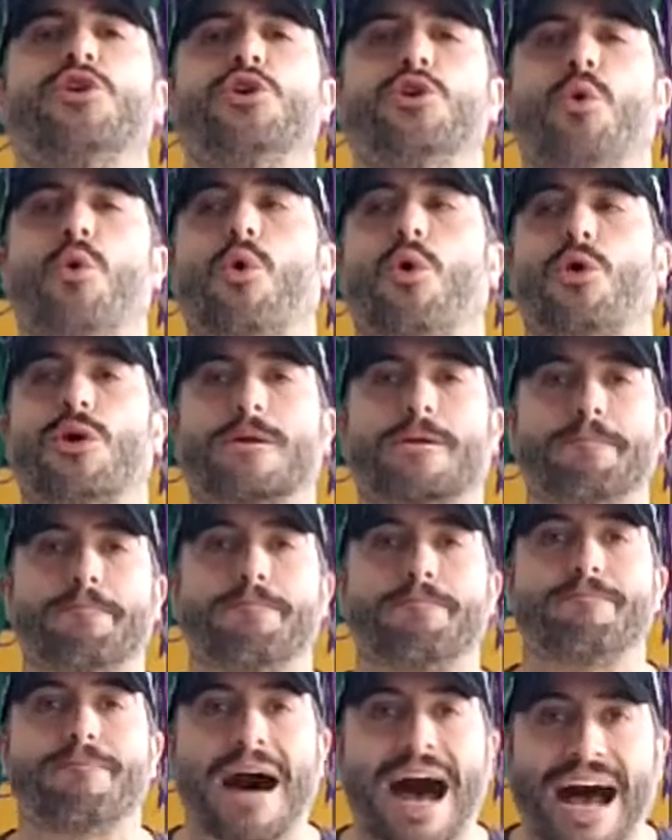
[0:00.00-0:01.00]
your
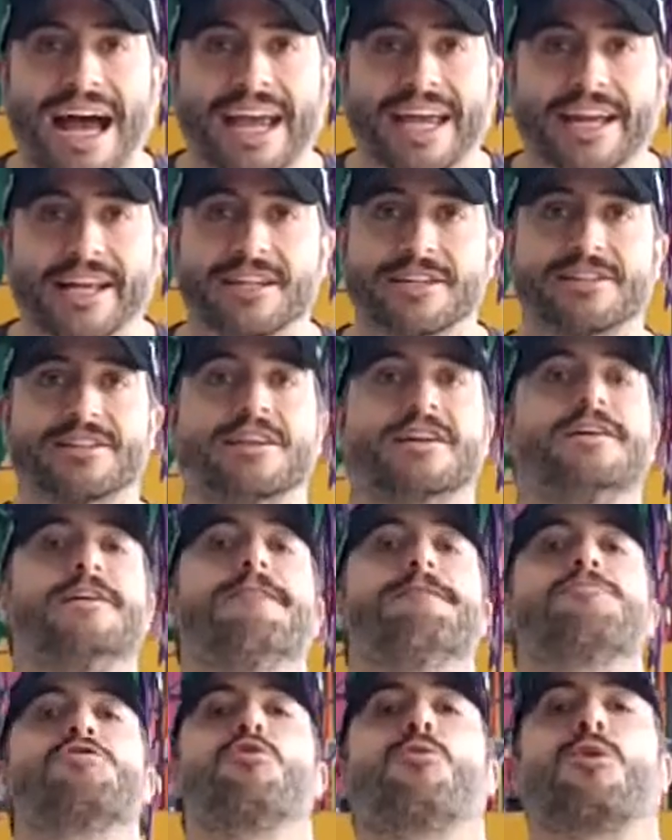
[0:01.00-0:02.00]
mind.
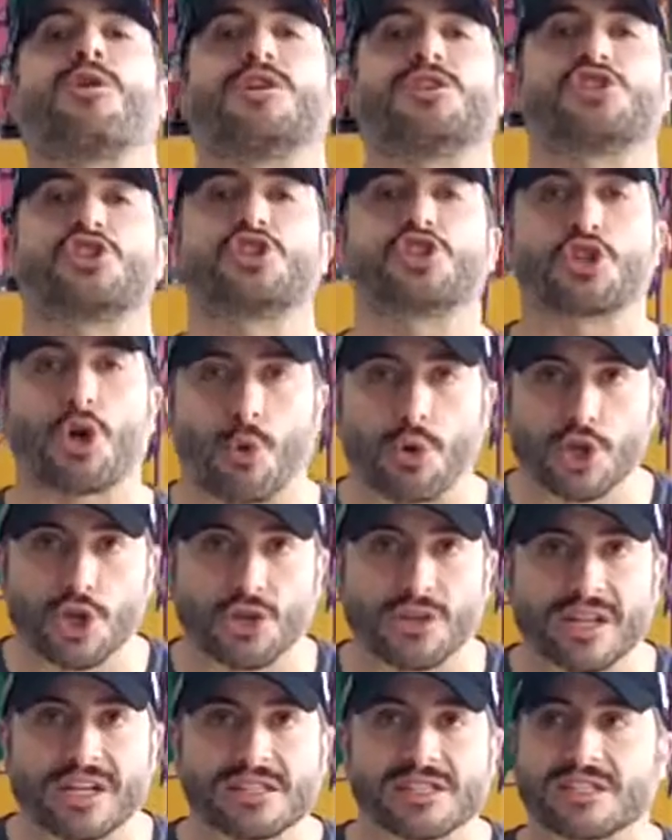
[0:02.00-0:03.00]
You are a
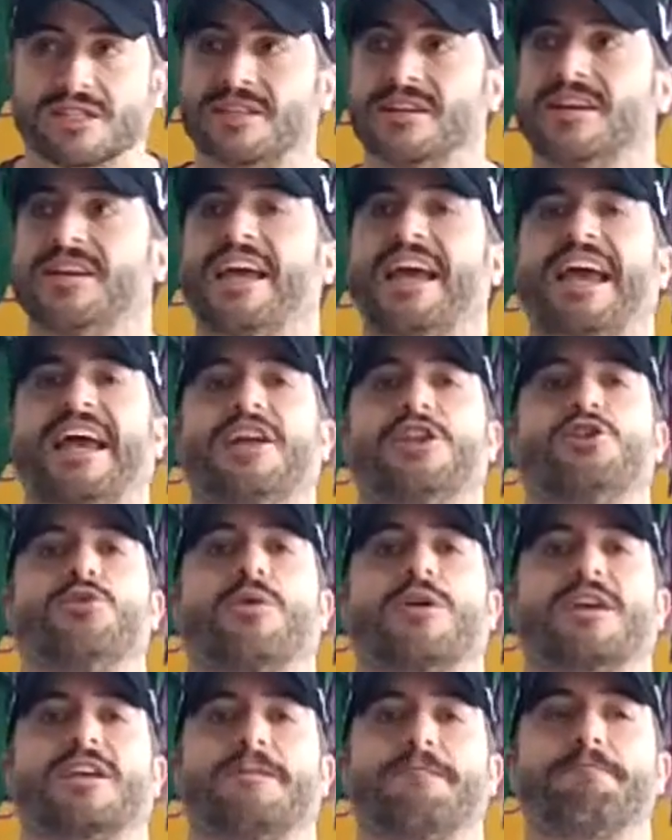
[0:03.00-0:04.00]
socialist and
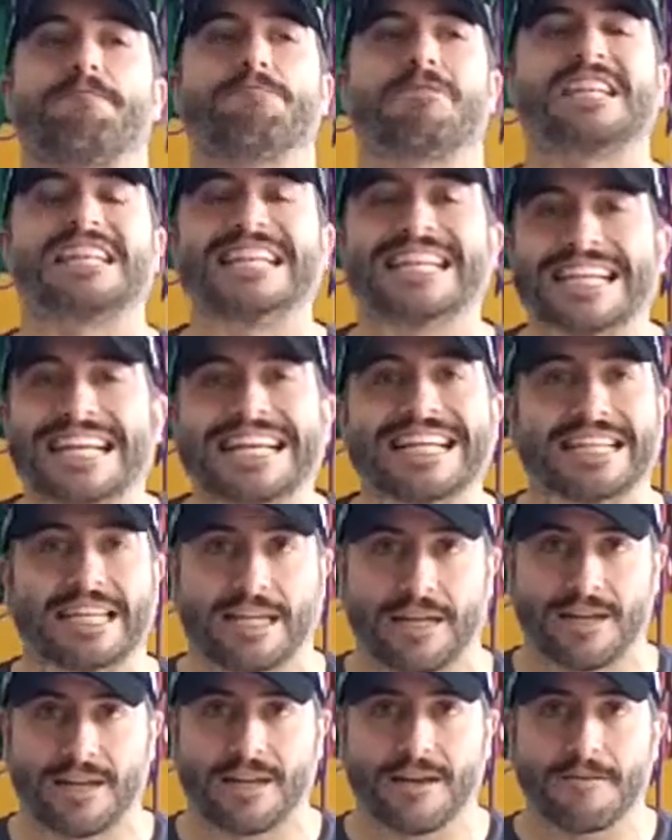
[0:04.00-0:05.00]
you are
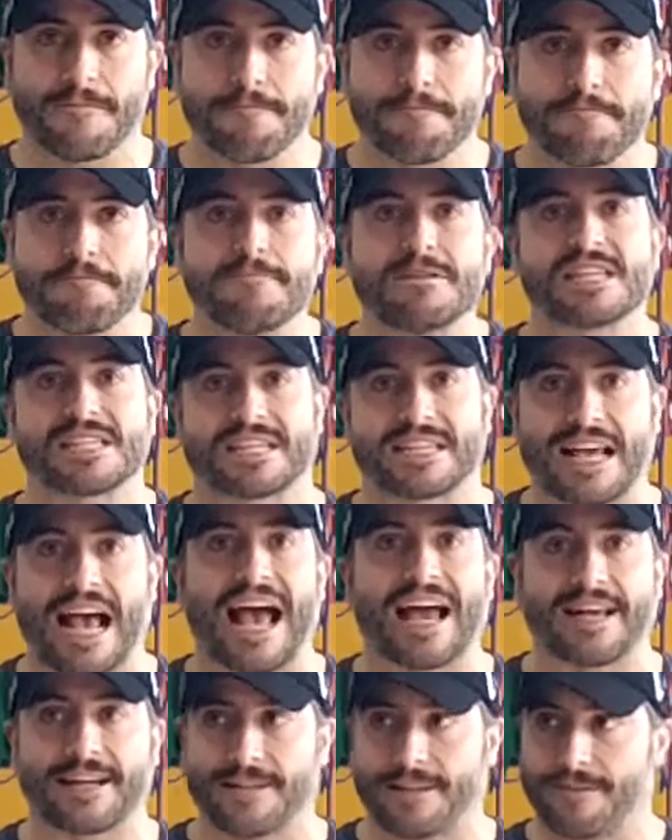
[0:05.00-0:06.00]
completely
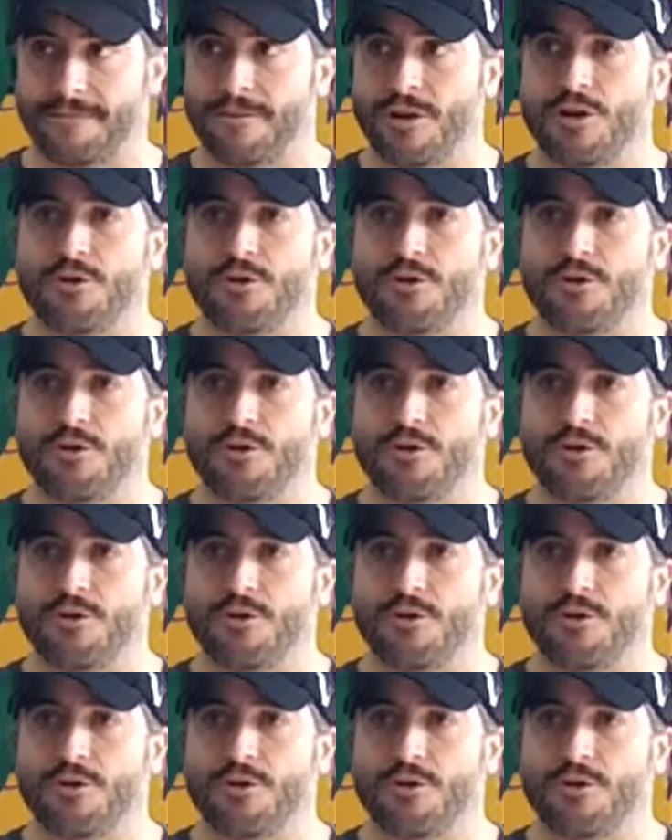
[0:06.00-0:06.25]
misguided.